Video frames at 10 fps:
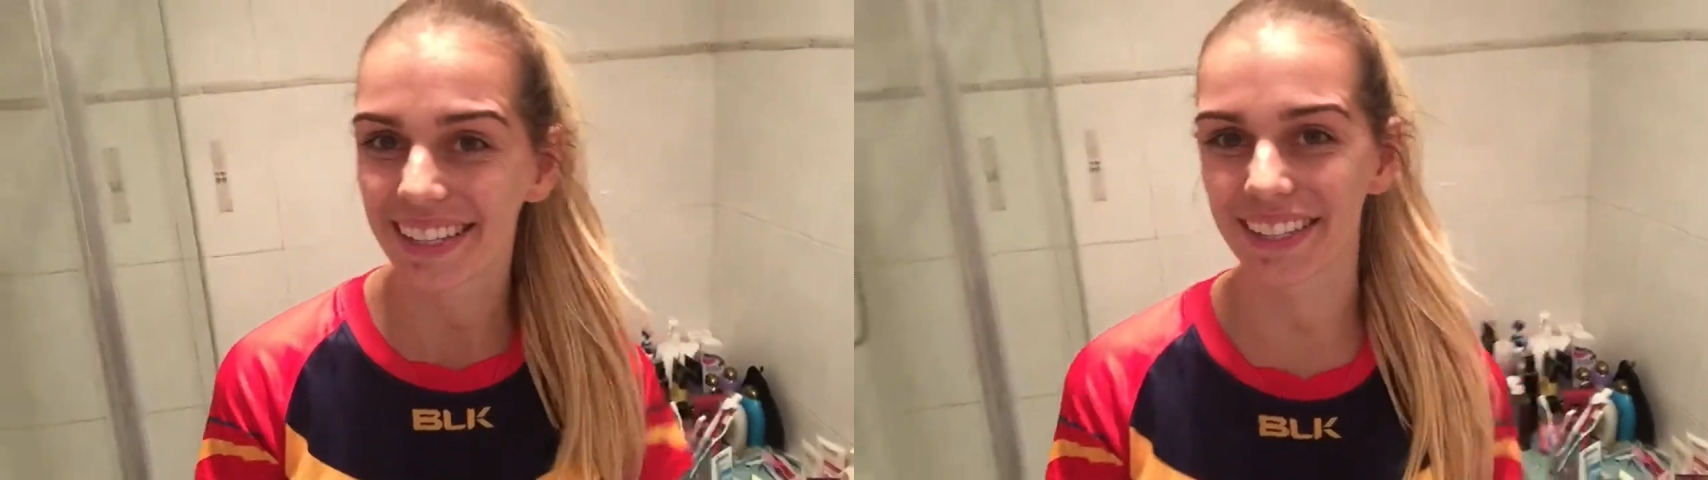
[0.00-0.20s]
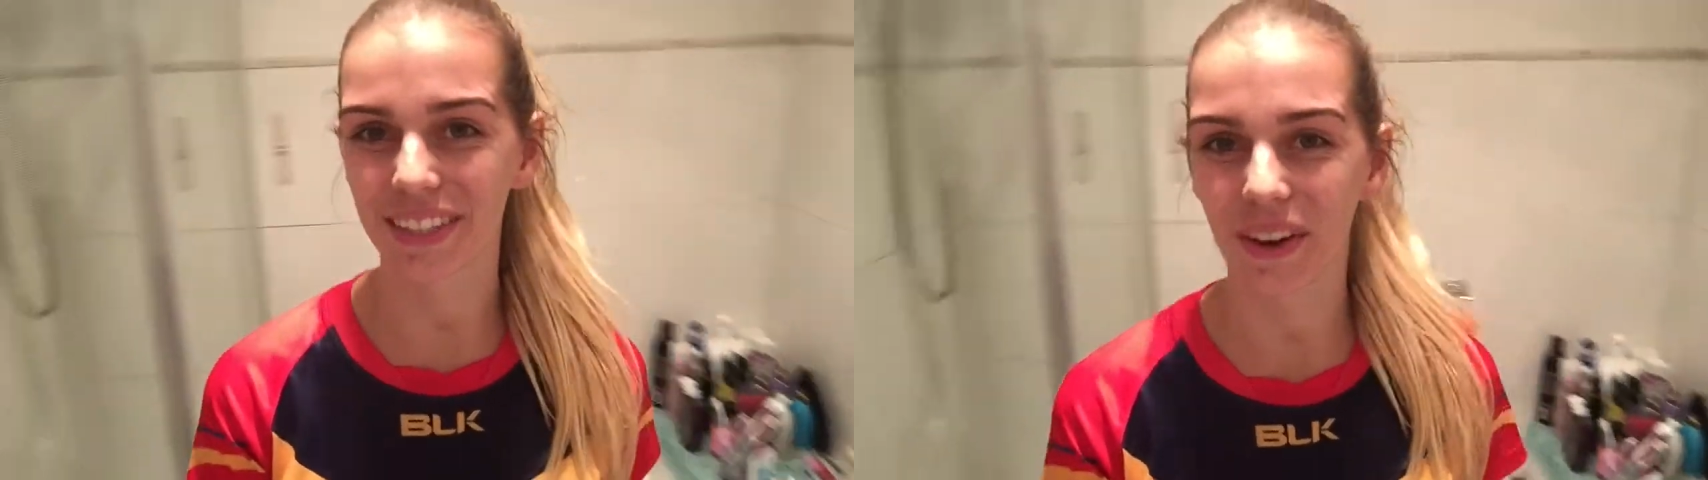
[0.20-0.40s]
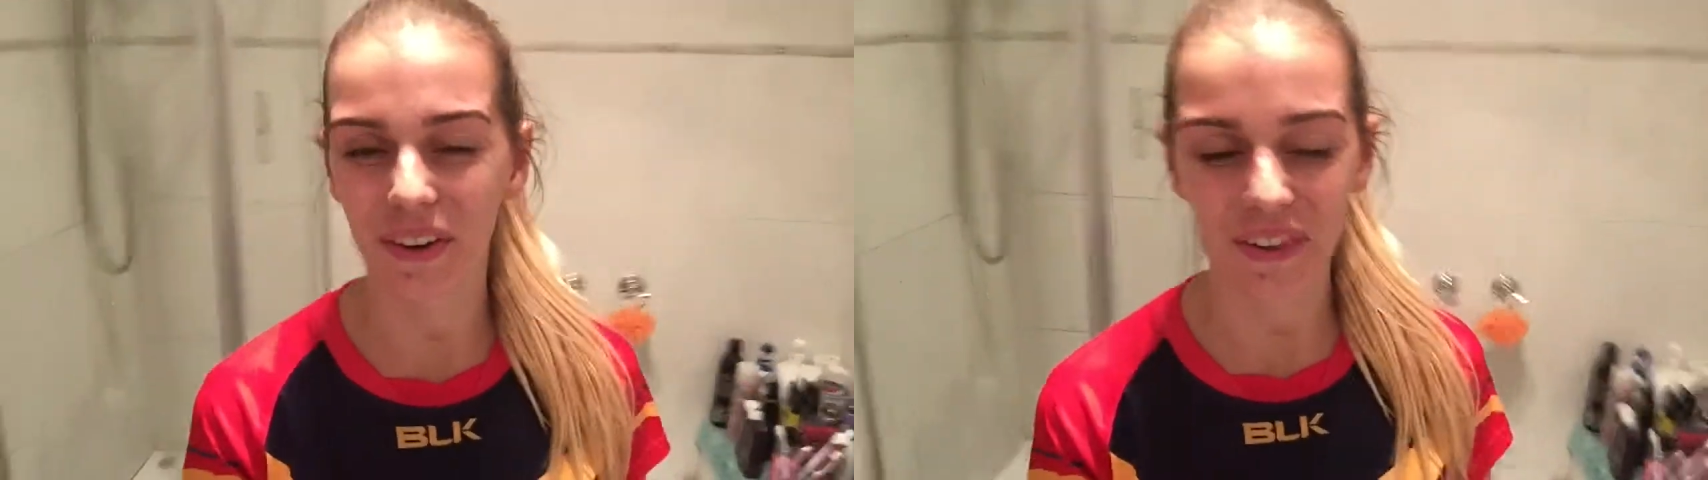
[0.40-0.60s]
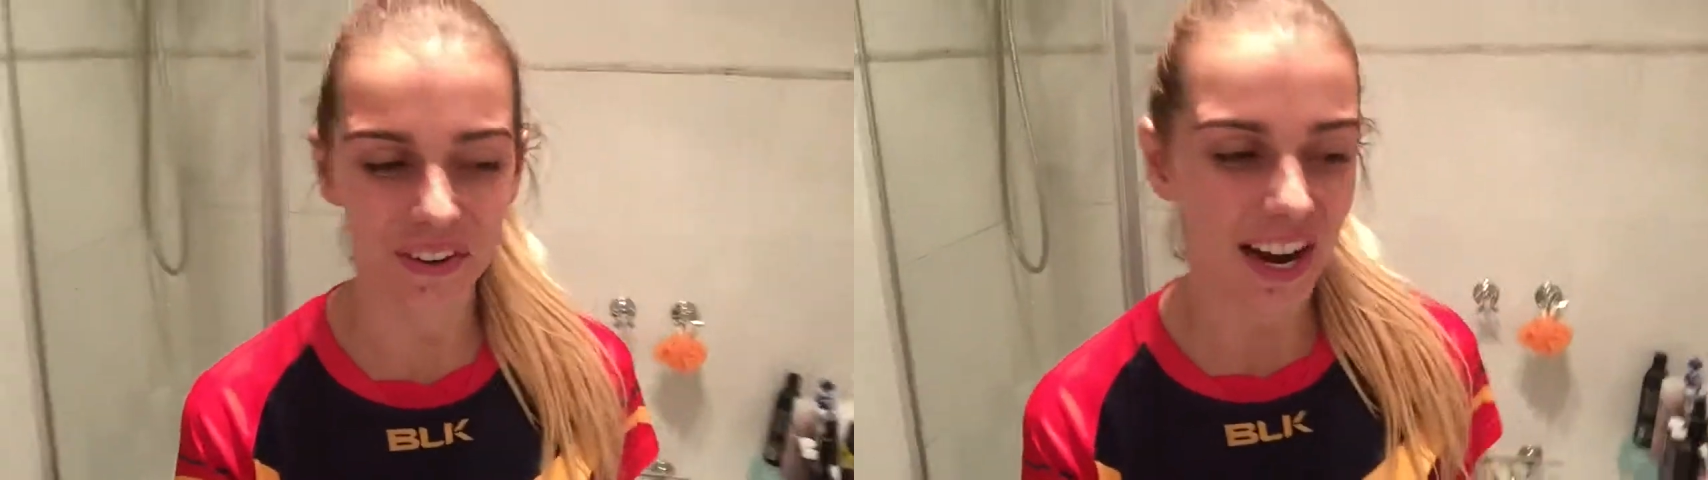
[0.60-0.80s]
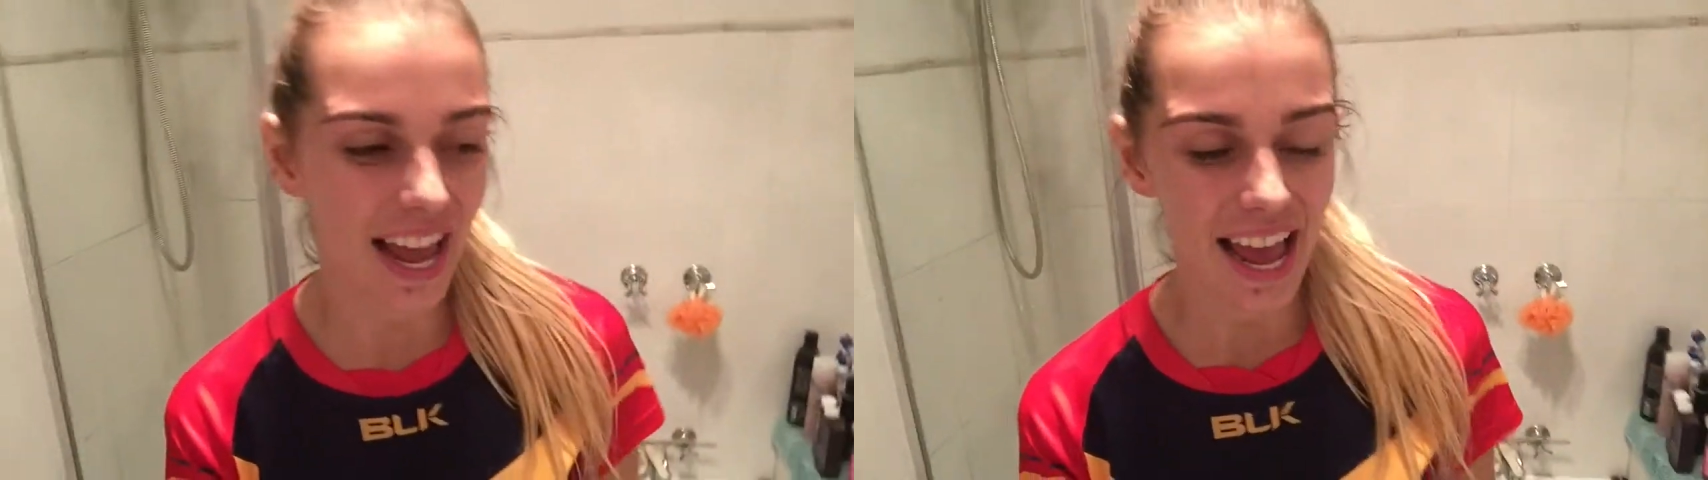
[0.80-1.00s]

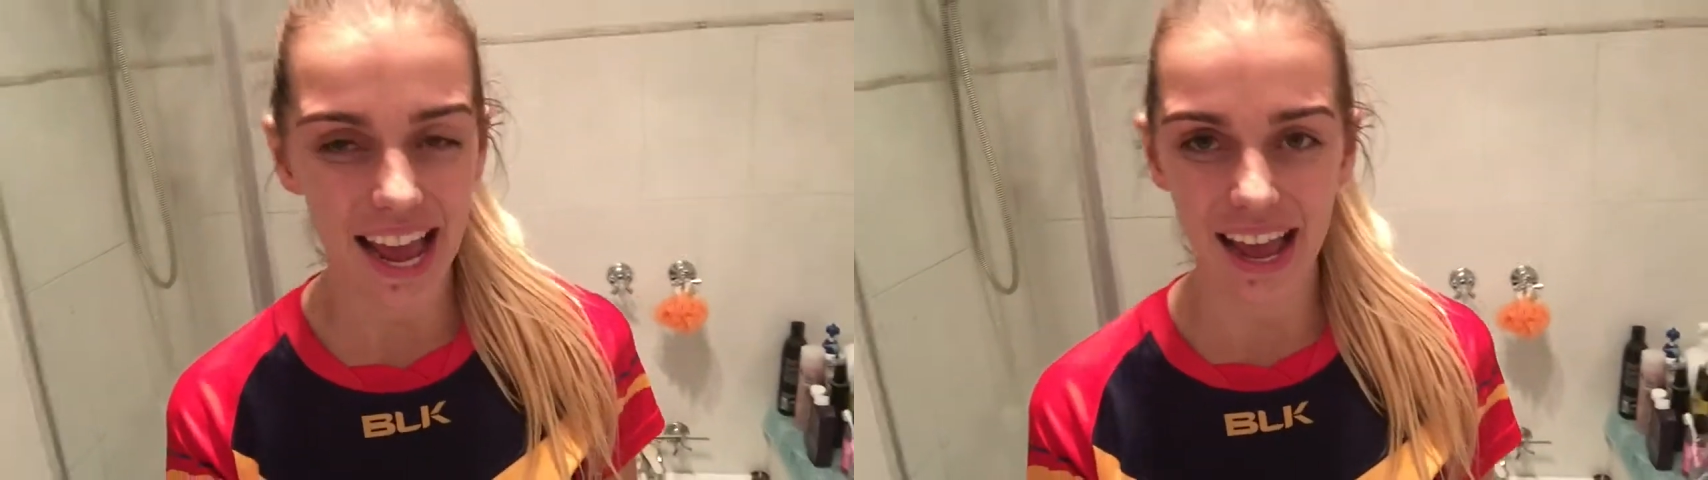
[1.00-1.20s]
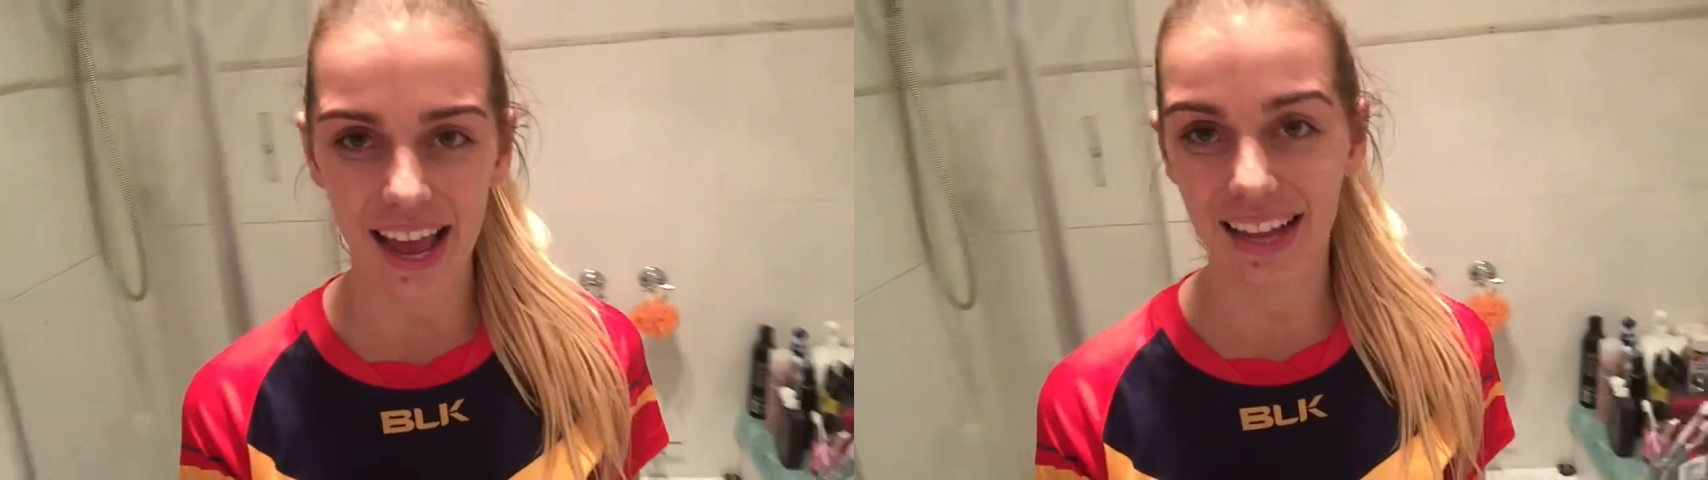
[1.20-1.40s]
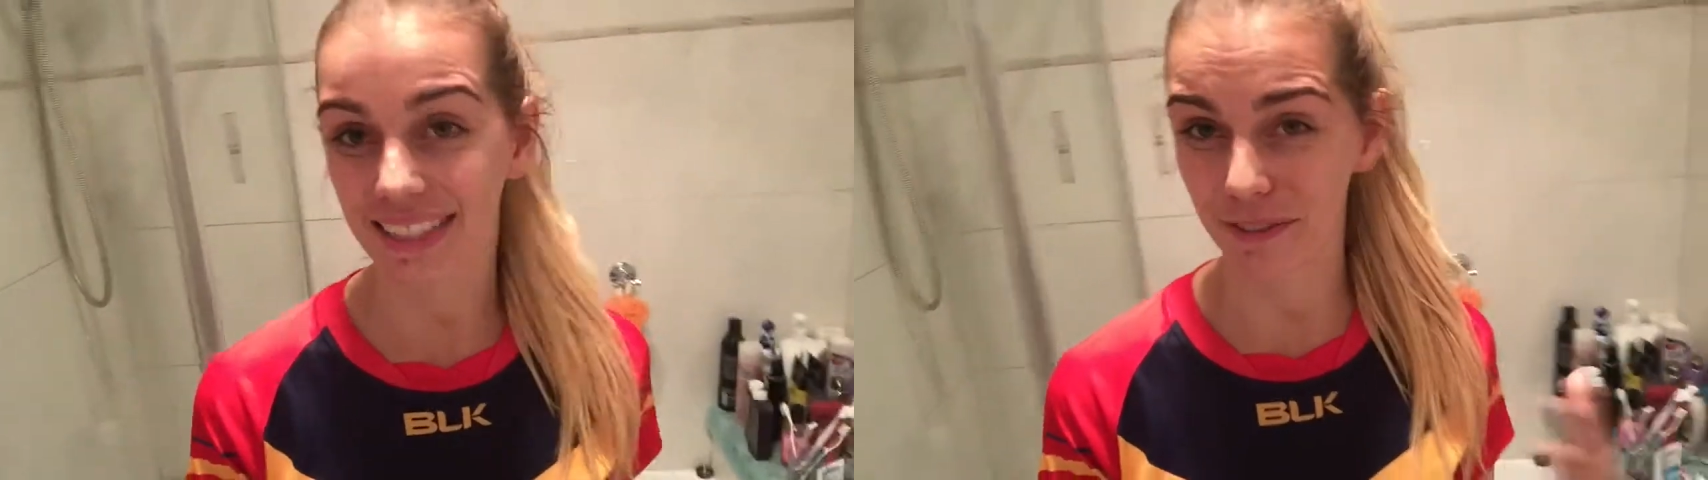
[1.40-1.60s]
So it